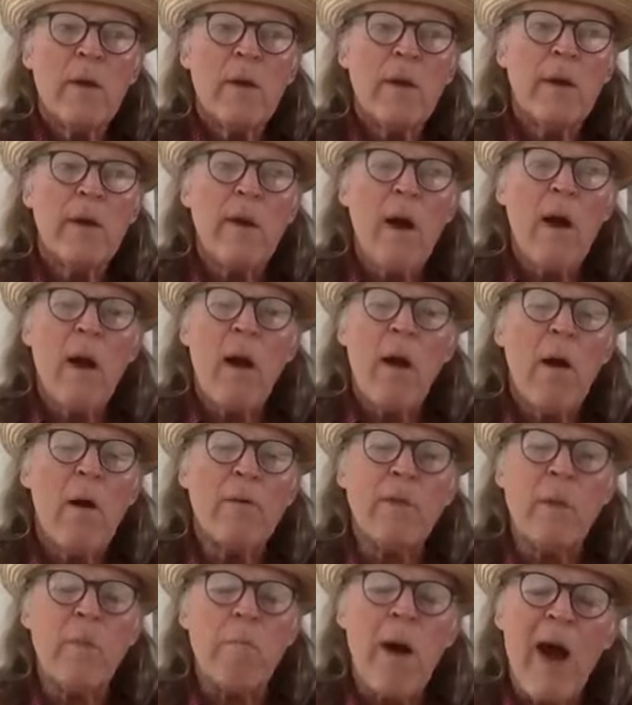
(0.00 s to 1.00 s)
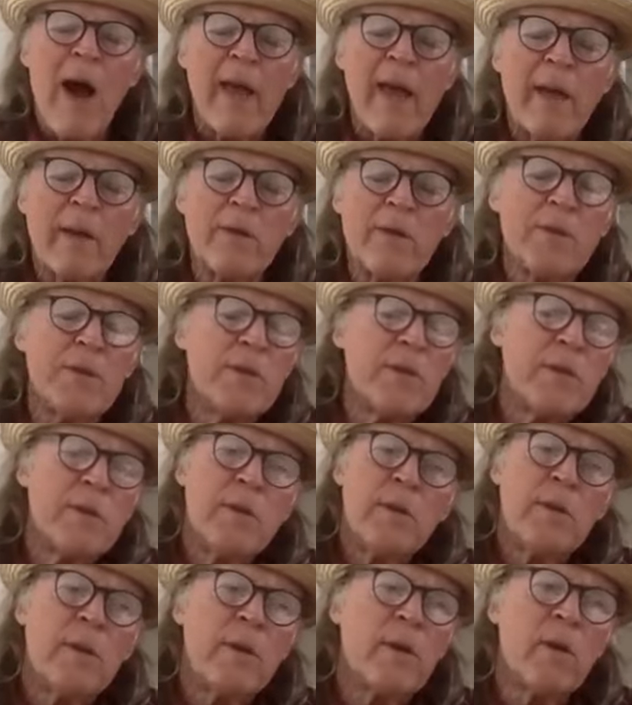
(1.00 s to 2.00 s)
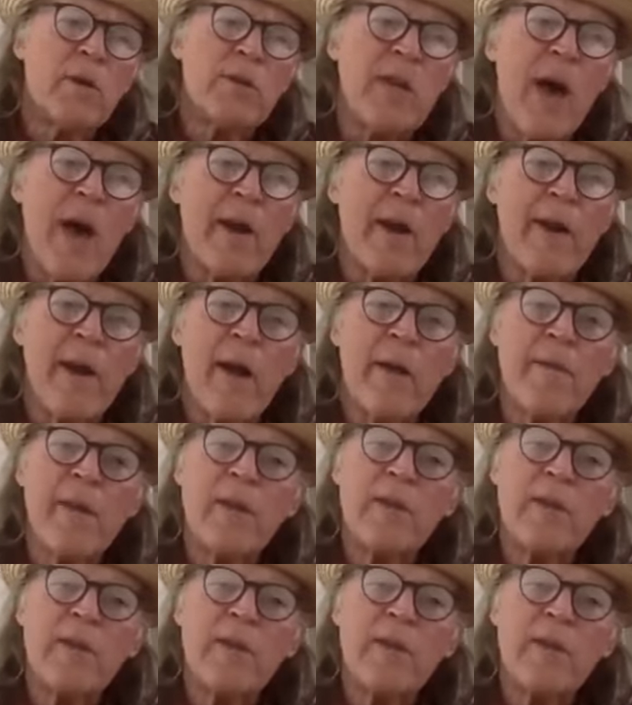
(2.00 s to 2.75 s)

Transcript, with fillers: And uh, the Mayans, it goes on and on.